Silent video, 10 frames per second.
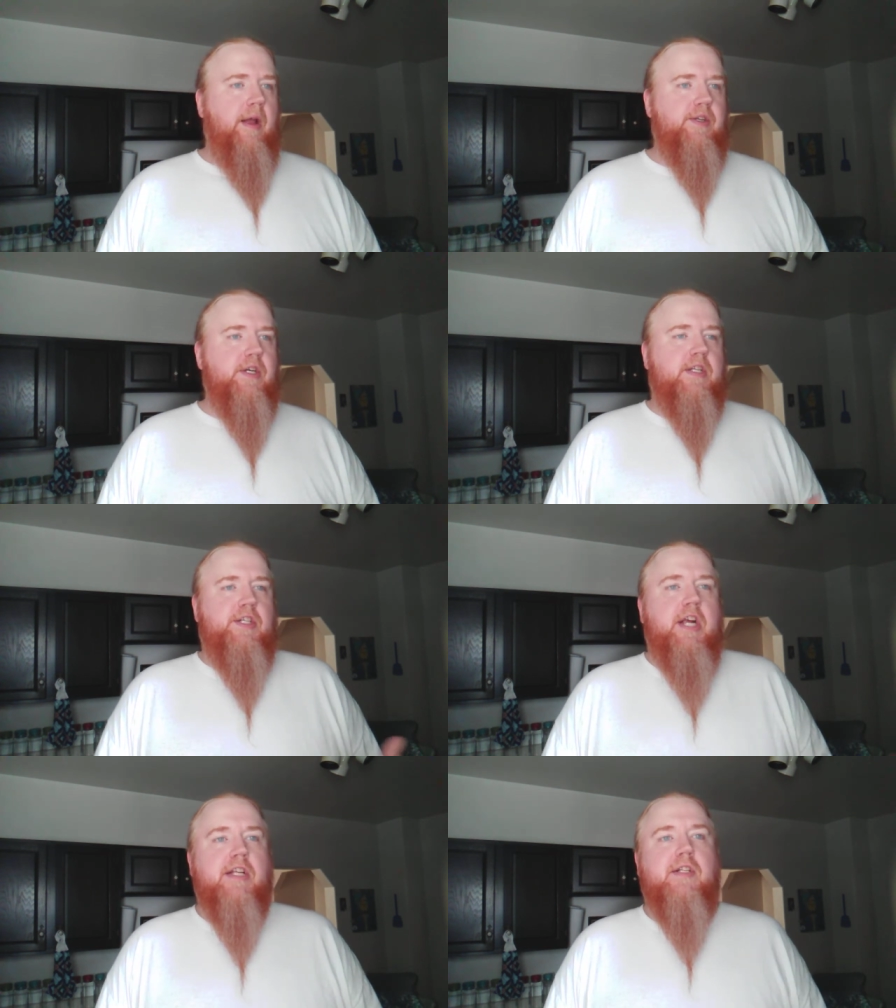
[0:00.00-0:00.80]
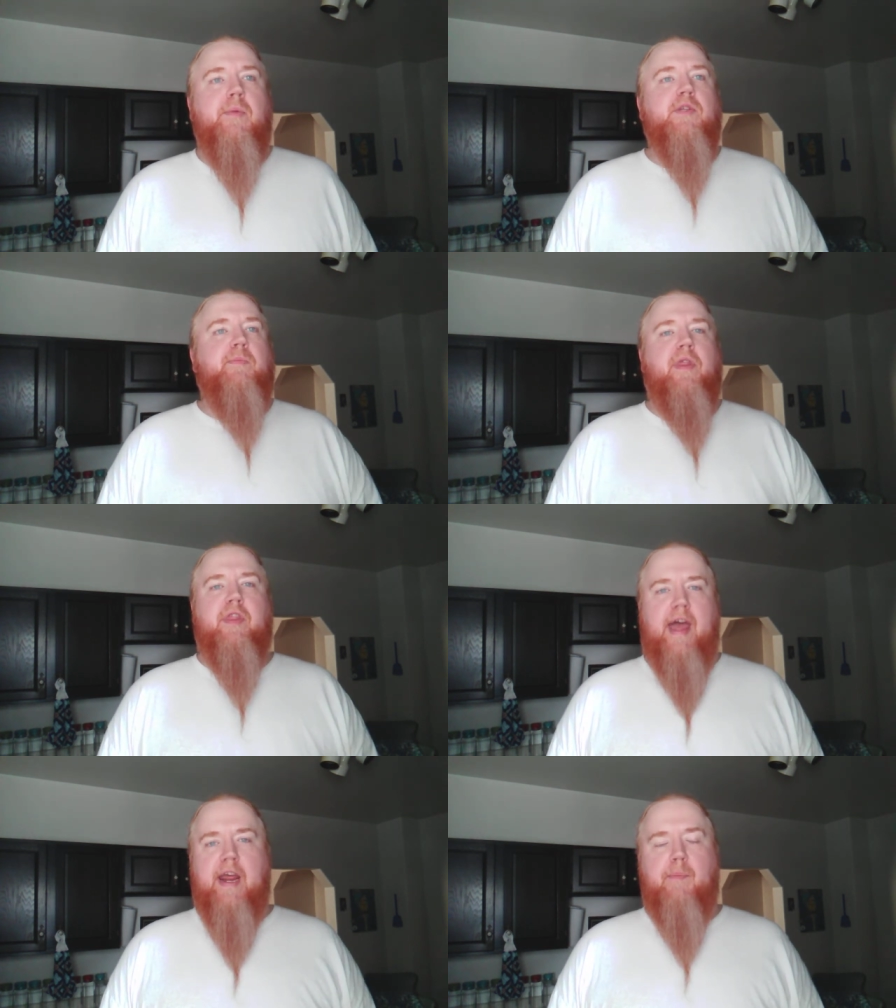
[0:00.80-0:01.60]
just, just the most
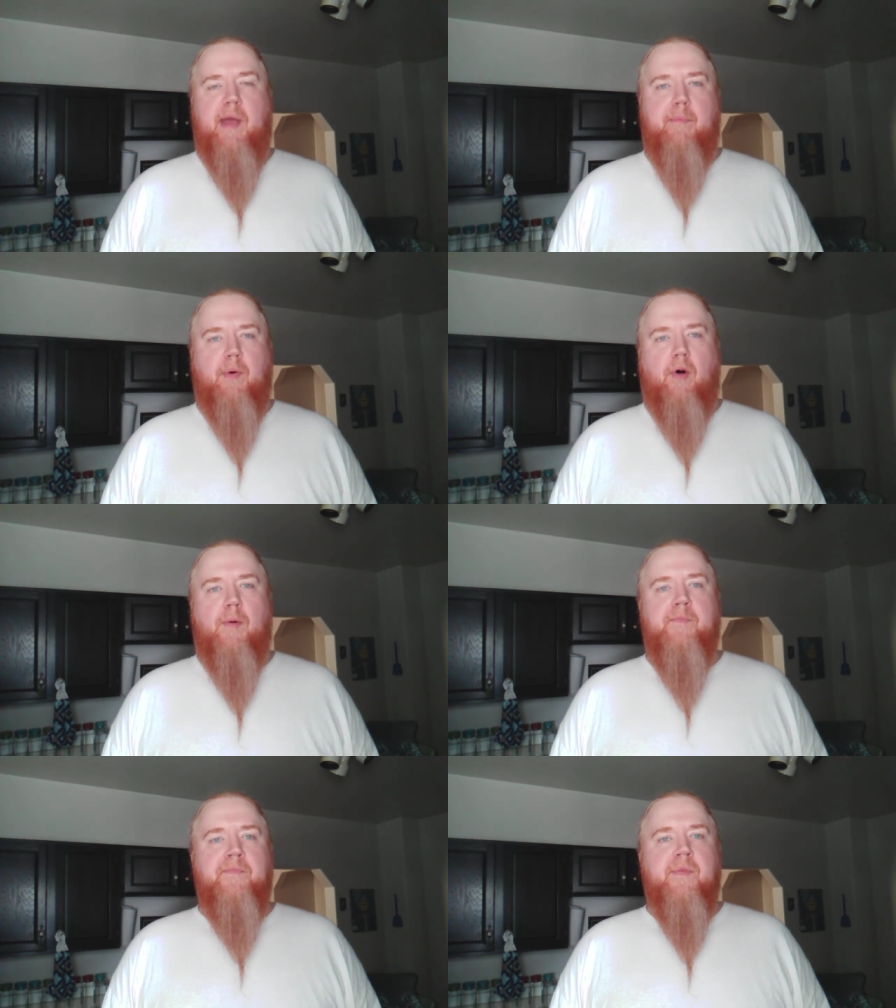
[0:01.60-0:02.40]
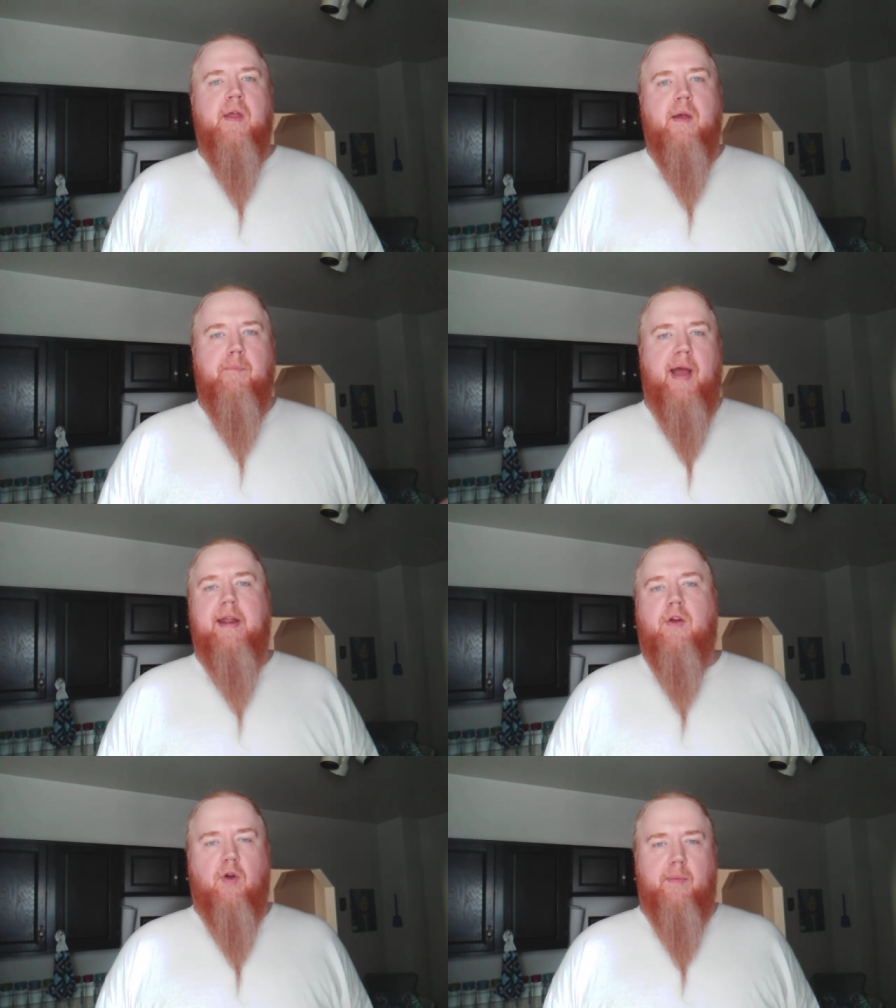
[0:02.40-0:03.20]
pathetic people,
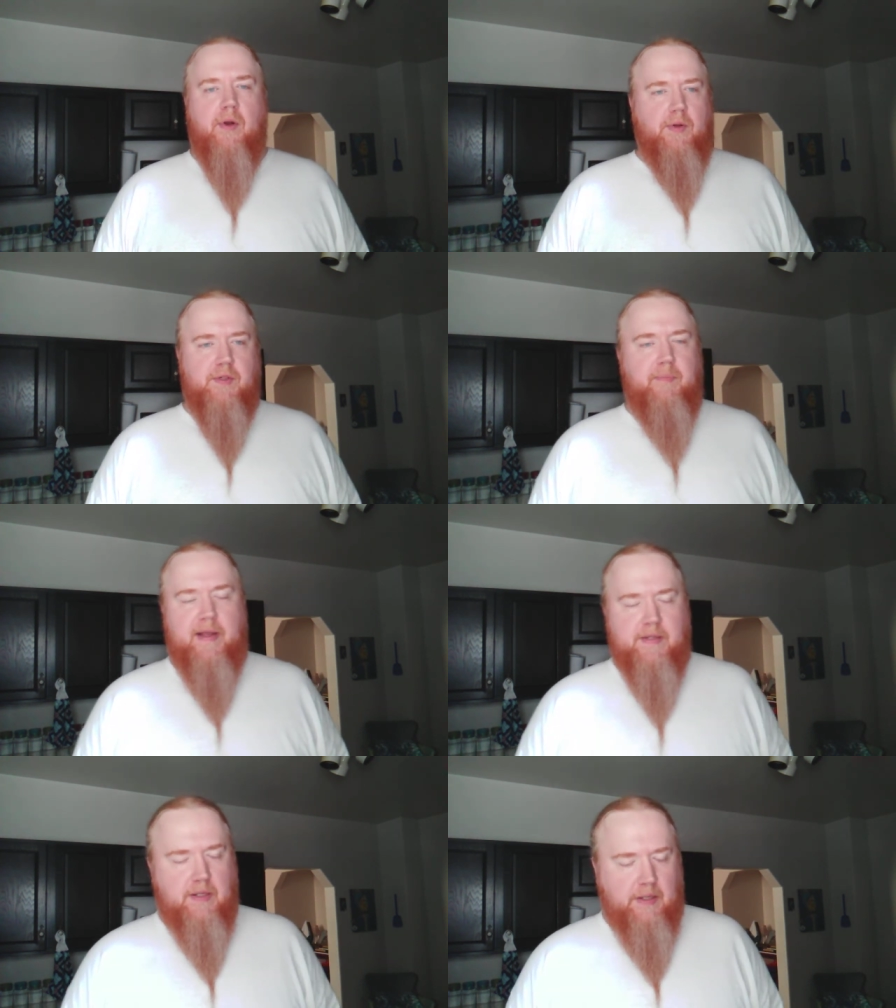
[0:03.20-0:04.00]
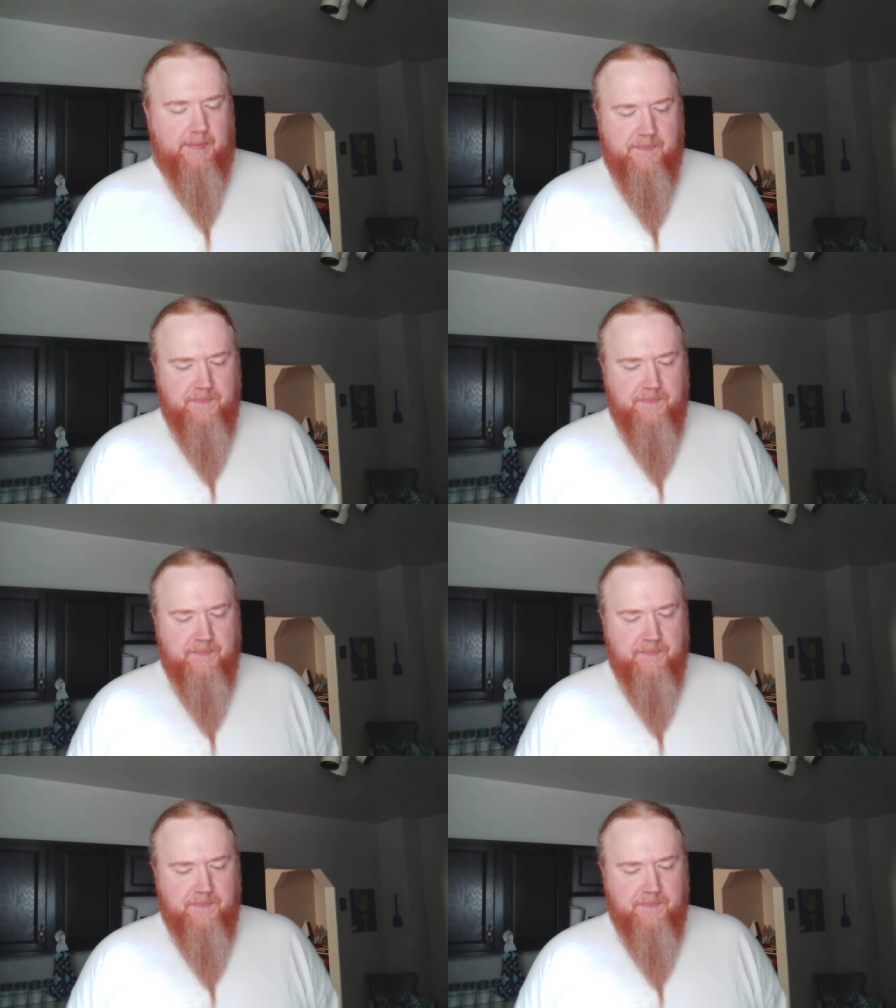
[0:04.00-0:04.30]
petty criminals, basically.